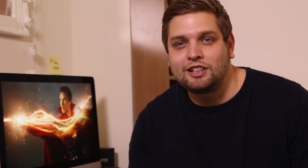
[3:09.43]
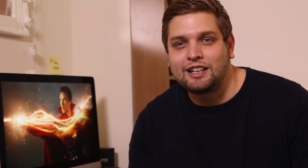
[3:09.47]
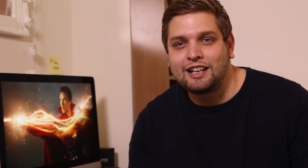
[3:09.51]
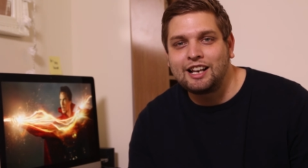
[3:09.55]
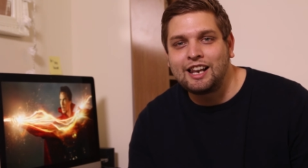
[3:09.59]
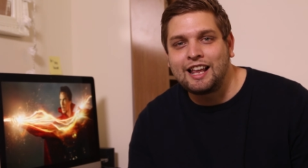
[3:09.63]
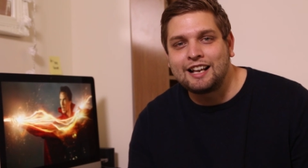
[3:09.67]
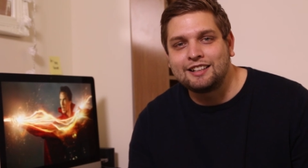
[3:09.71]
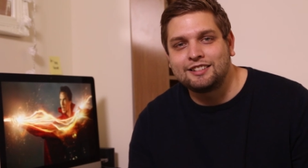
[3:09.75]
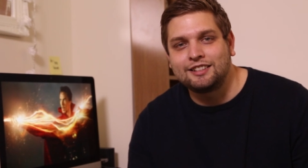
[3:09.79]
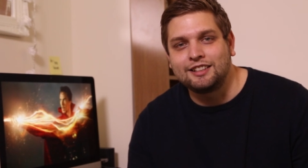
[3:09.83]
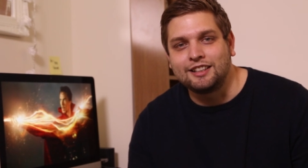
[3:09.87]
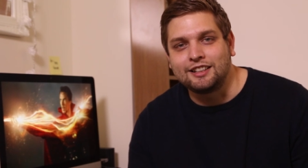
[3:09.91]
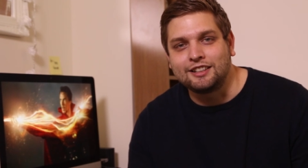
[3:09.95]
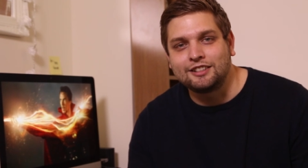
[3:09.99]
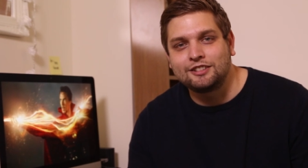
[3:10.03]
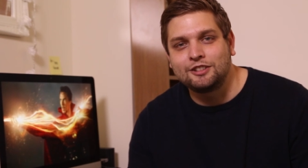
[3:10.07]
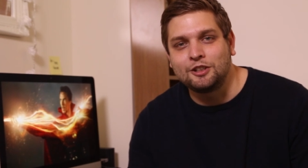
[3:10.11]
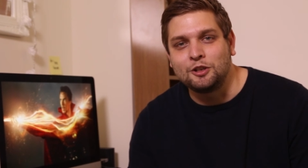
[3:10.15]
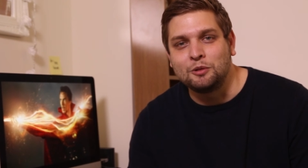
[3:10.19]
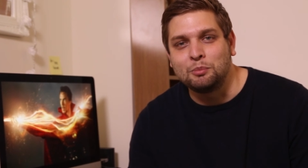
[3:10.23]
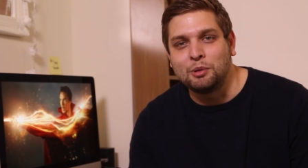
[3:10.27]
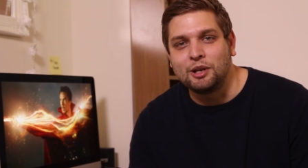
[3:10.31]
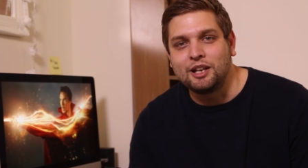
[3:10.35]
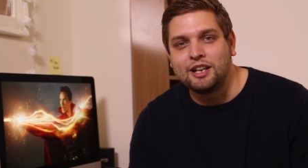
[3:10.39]
classic
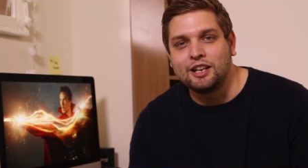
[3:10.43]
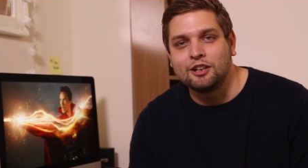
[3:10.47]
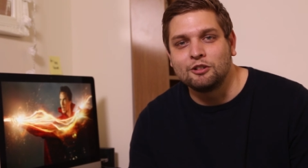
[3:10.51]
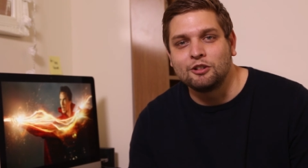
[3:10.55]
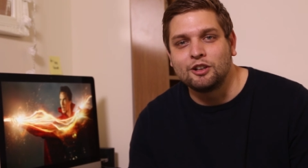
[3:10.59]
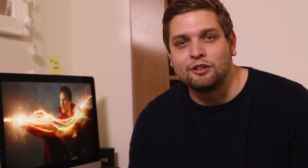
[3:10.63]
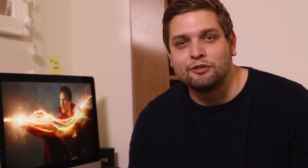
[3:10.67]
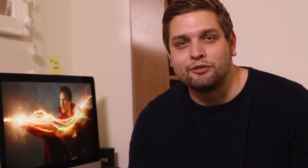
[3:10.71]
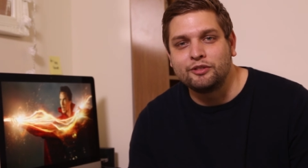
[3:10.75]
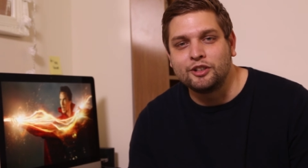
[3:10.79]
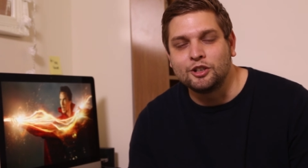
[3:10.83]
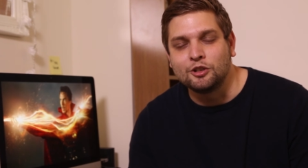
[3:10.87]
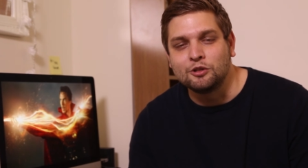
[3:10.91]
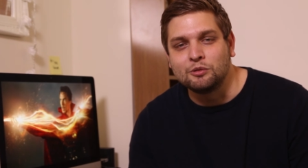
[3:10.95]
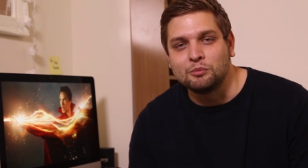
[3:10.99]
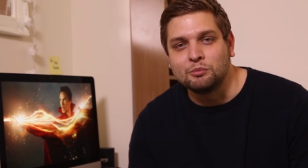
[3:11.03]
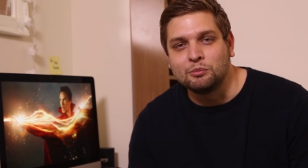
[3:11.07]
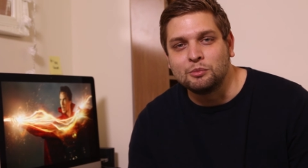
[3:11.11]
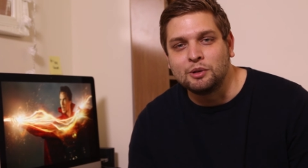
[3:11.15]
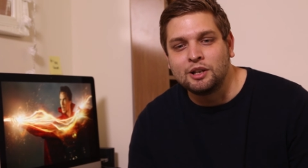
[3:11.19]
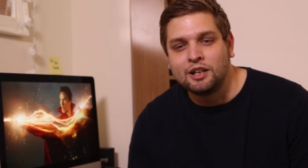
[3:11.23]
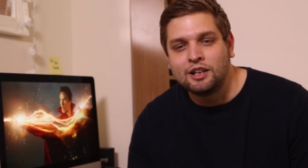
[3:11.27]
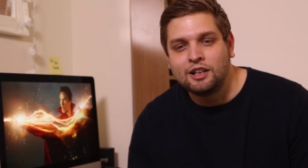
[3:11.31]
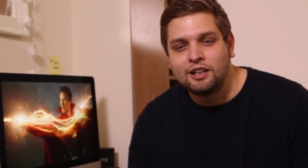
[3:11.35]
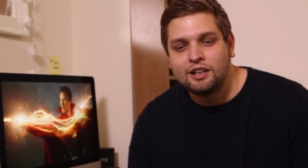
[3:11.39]
superhero
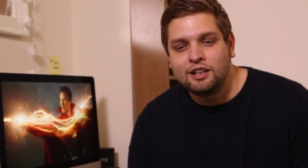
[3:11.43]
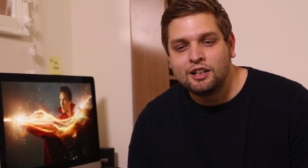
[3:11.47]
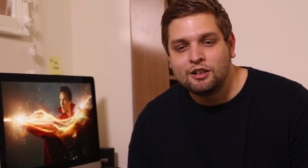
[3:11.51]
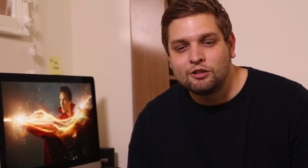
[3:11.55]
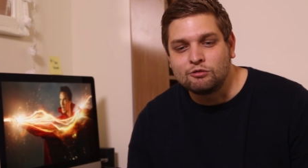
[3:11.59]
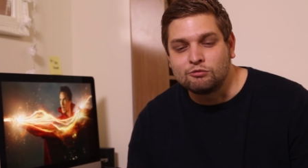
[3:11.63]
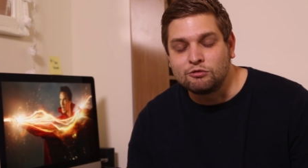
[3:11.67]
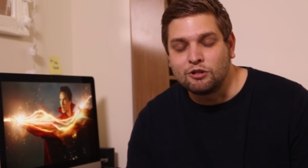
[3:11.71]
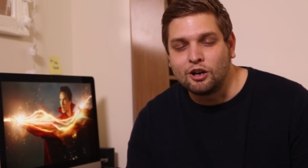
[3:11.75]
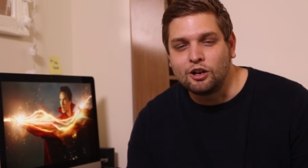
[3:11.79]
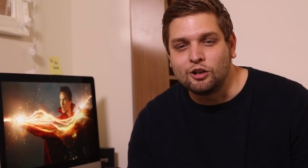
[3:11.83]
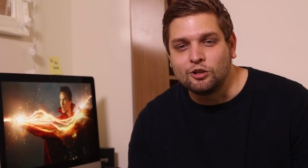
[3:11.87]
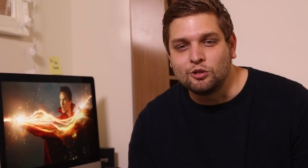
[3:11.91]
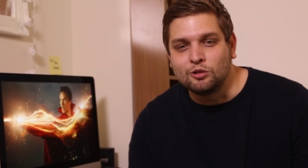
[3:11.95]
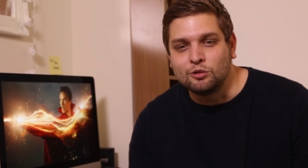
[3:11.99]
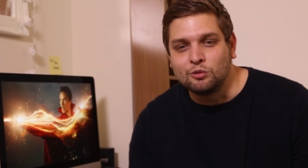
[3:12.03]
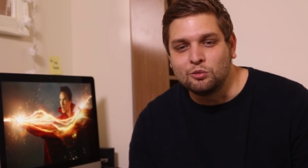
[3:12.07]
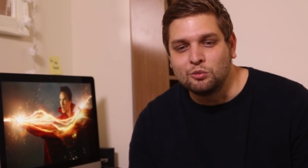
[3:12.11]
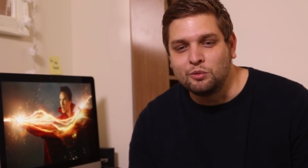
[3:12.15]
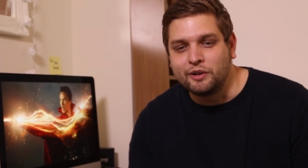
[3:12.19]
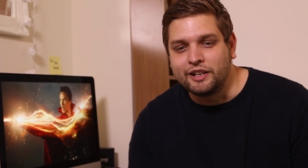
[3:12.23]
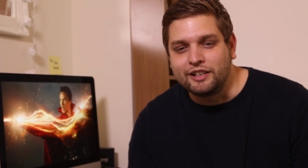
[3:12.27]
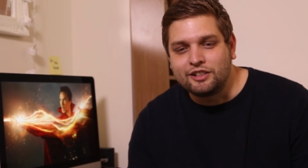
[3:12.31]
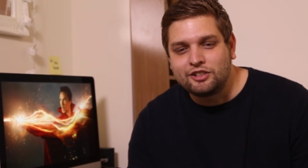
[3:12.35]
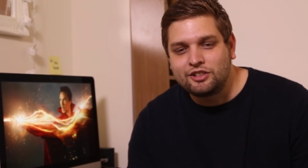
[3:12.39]
film role,
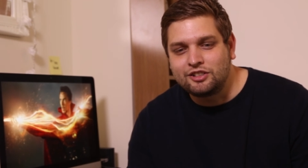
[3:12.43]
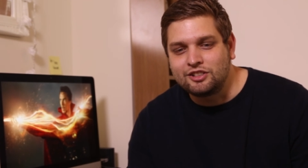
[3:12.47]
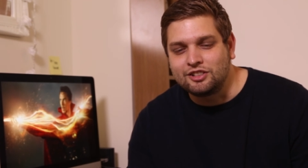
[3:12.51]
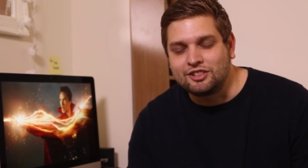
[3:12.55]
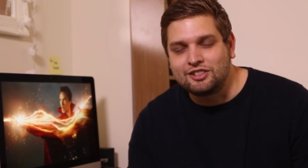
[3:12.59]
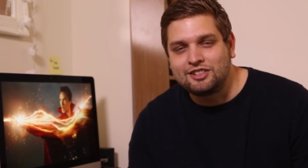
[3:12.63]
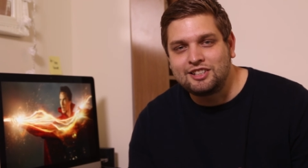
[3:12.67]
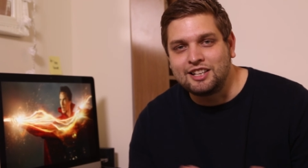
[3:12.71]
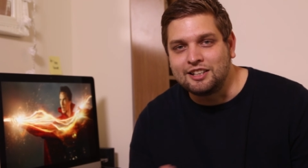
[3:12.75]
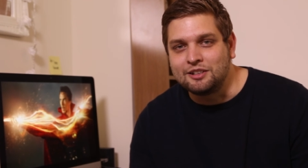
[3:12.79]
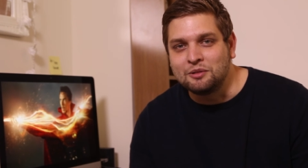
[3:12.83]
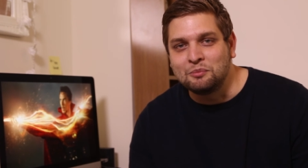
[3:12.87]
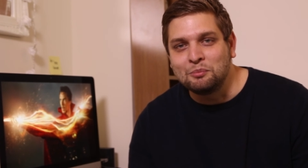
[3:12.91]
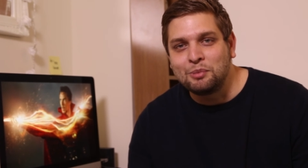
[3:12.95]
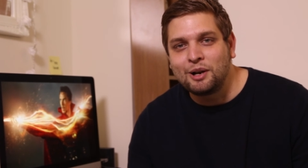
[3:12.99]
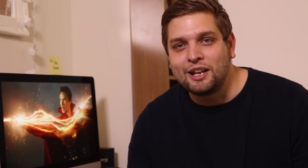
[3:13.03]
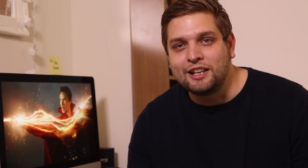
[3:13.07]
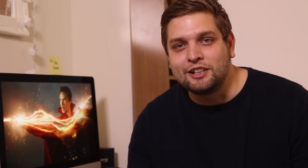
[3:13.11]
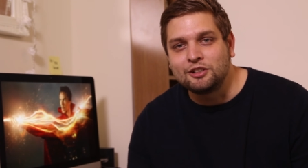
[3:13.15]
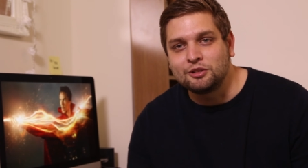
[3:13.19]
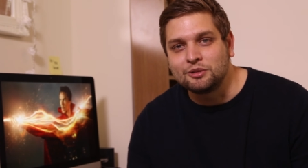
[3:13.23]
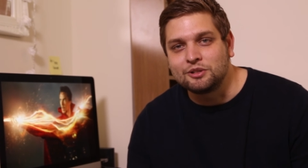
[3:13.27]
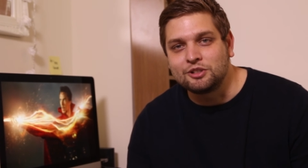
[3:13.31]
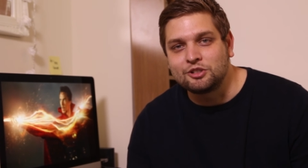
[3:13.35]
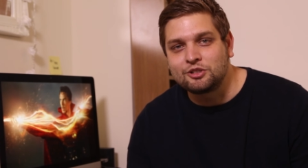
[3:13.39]
which just didn't
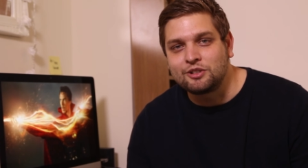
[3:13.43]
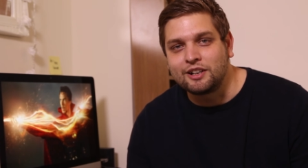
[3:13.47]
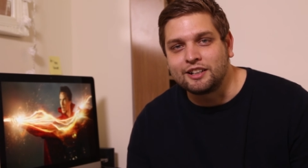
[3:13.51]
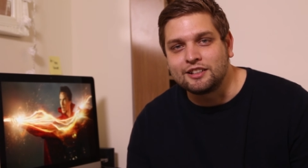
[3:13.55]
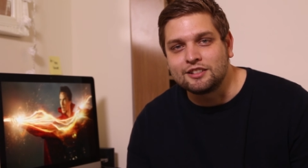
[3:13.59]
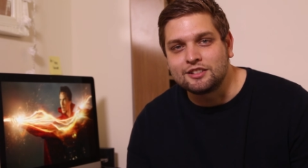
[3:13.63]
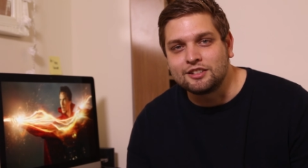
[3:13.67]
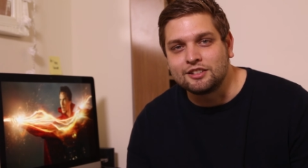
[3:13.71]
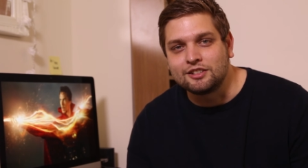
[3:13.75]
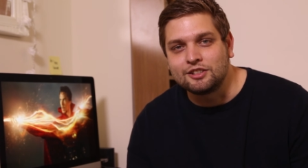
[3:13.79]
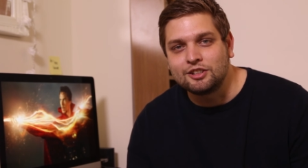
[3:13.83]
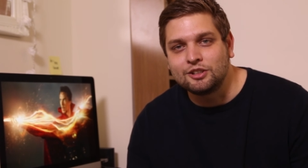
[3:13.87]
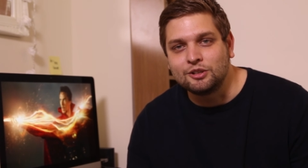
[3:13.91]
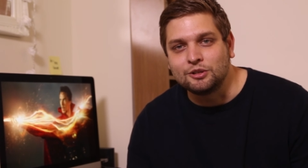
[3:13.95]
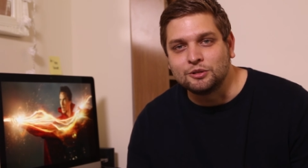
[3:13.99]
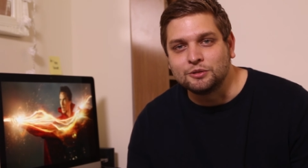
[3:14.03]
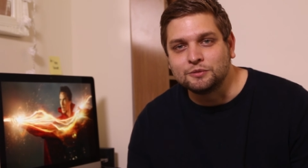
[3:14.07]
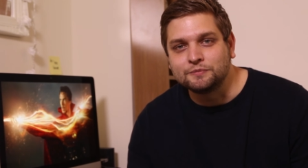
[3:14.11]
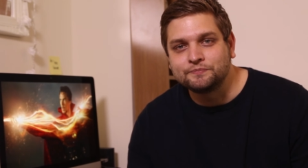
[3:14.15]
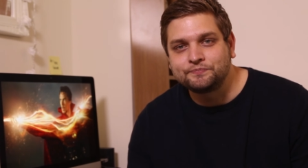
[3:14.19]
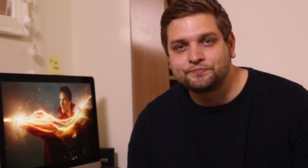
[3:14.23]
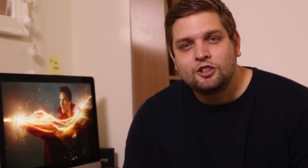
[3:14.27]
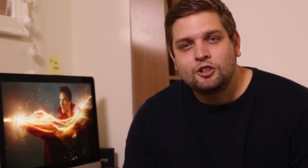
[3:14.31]
play to his strengths at all.